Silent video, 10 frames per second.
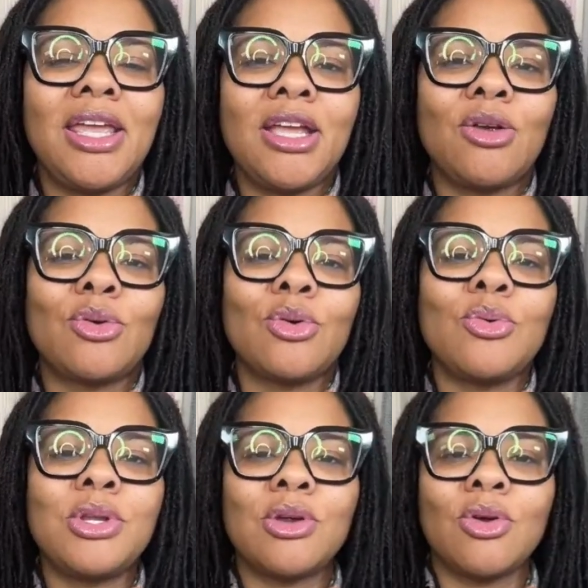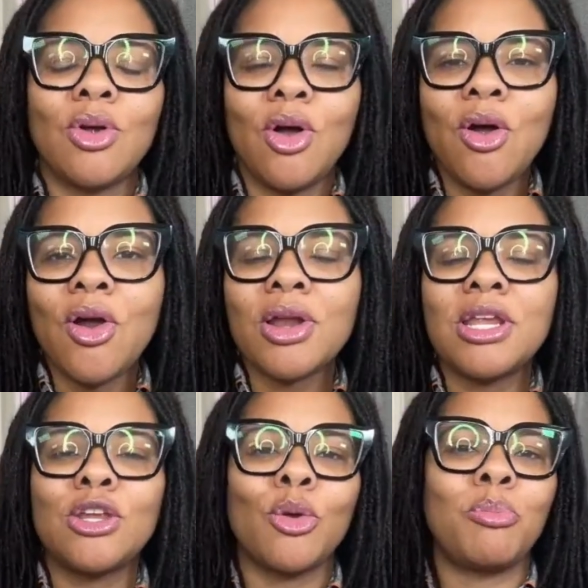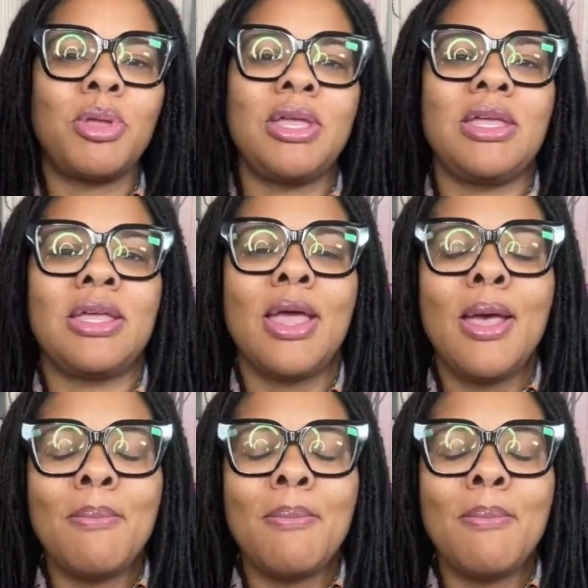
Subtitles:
It grew in your heart and in your being.